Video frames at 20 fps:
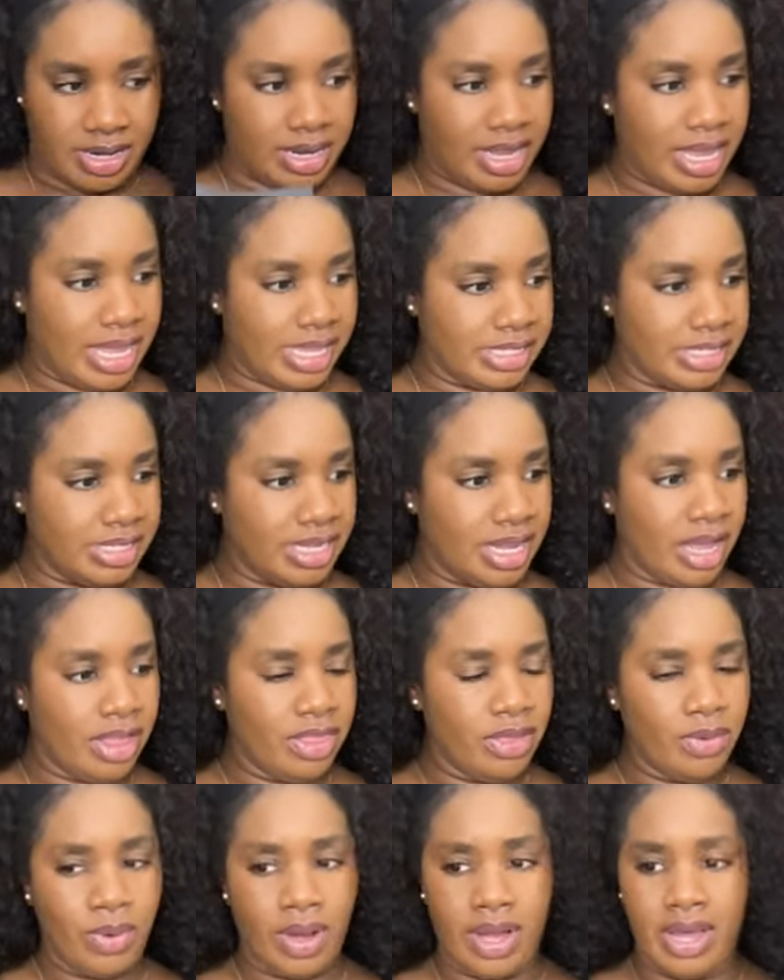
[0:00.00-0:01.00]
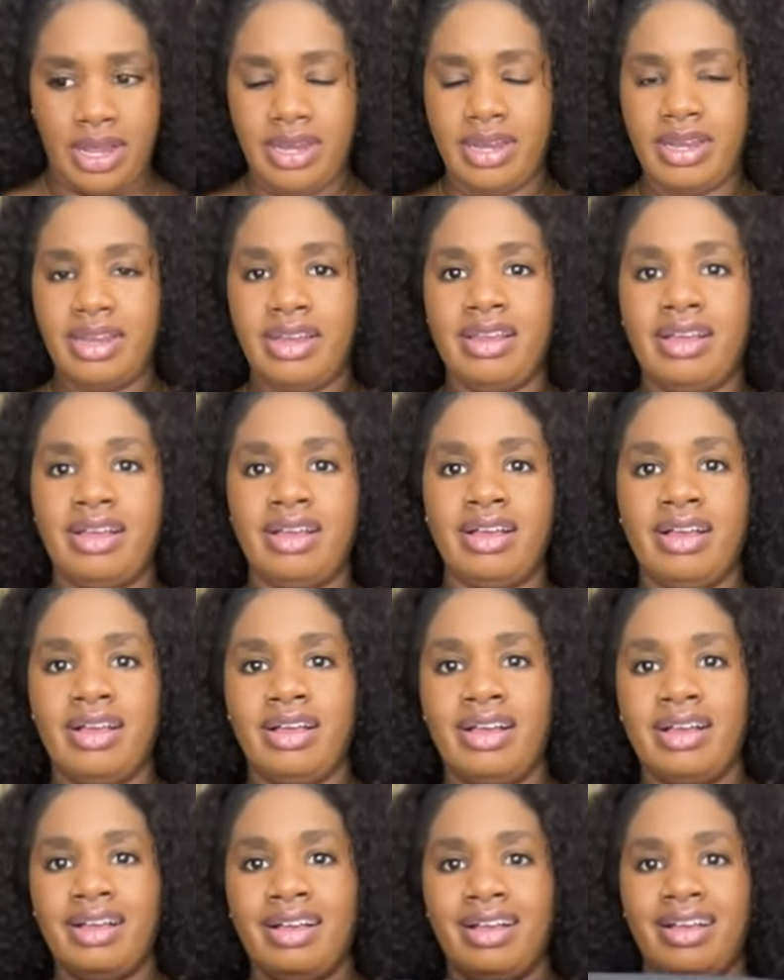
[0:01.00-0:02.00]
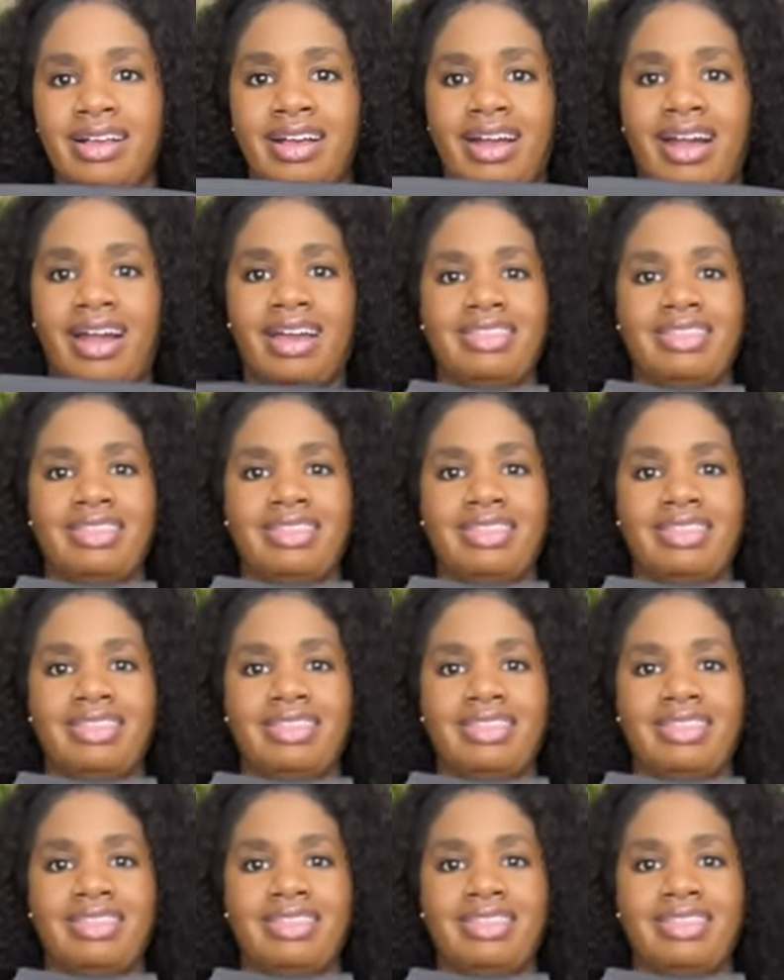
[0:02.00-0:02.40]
as the other one. I